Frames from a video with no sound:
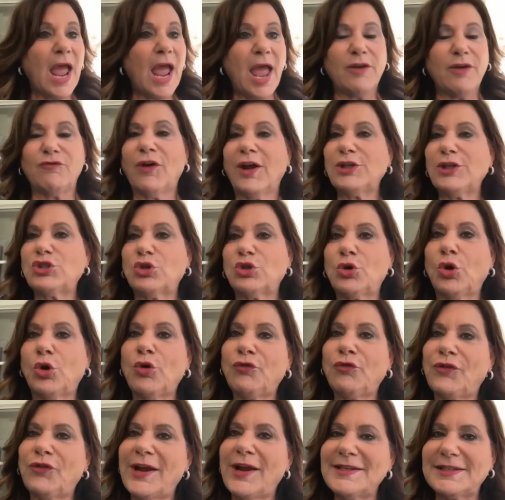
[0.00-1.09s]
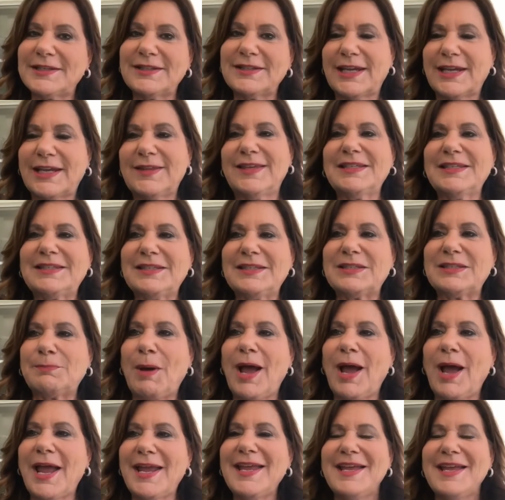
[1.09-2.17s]
invite your girlfriends and say, this is
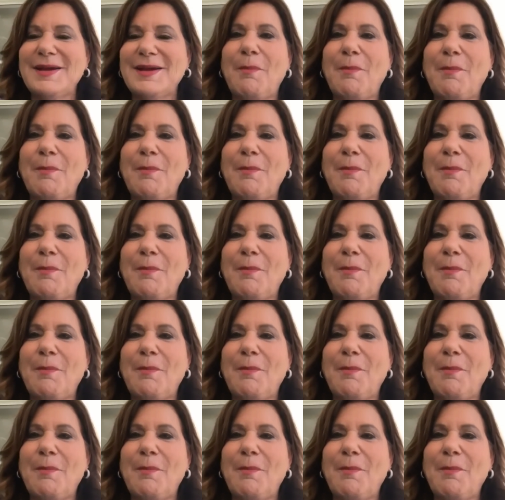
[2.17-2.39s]
my